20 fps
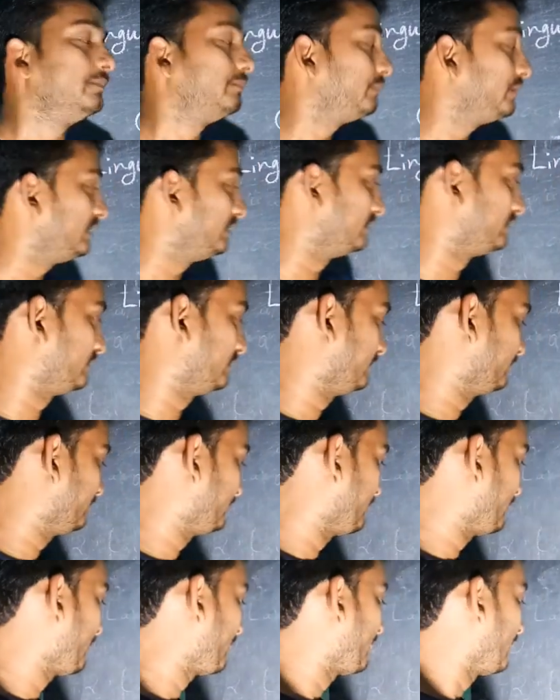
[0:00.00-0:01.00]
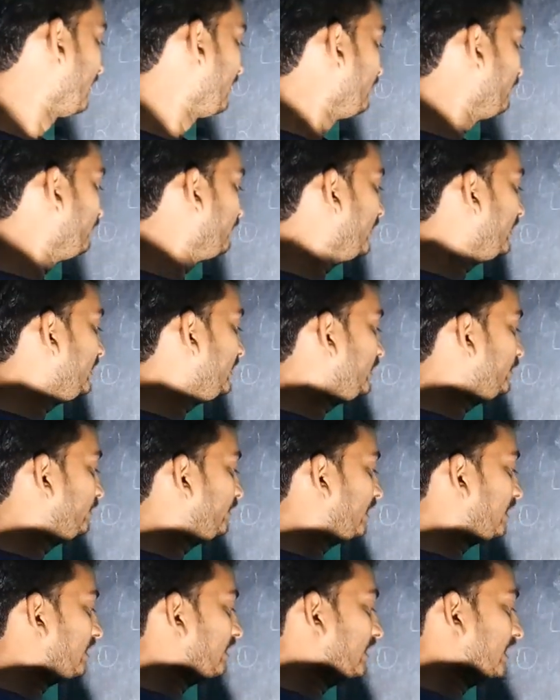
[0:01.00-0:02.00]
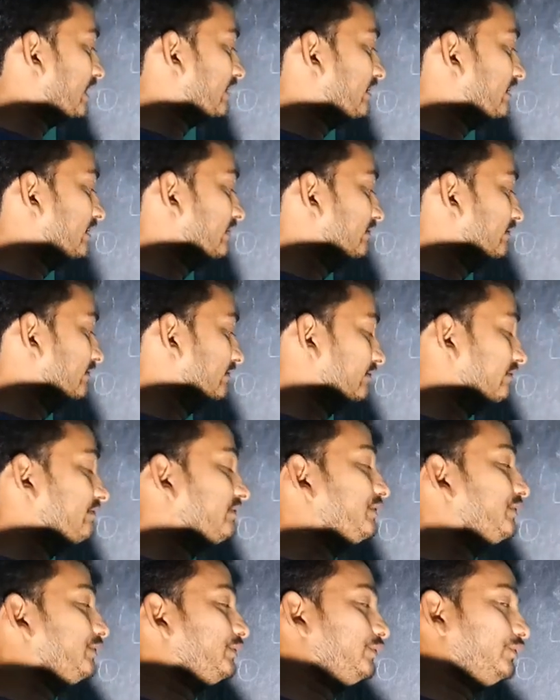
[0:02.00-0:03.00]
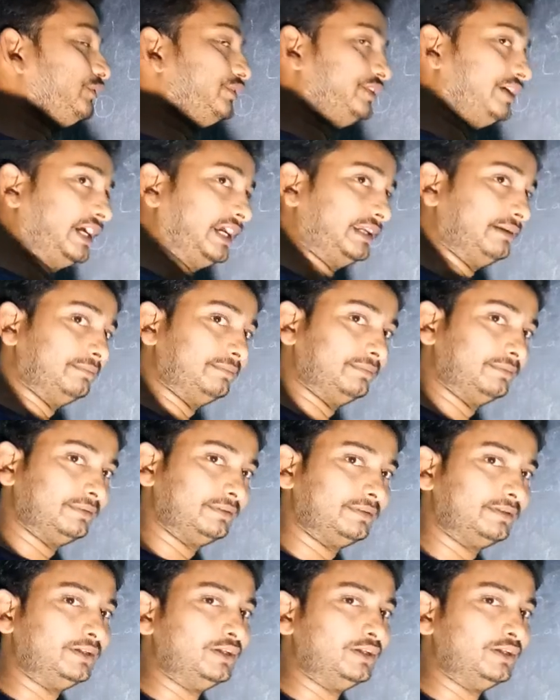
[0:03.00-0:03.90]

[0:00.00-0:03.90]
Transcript: Means when you are learning to drive,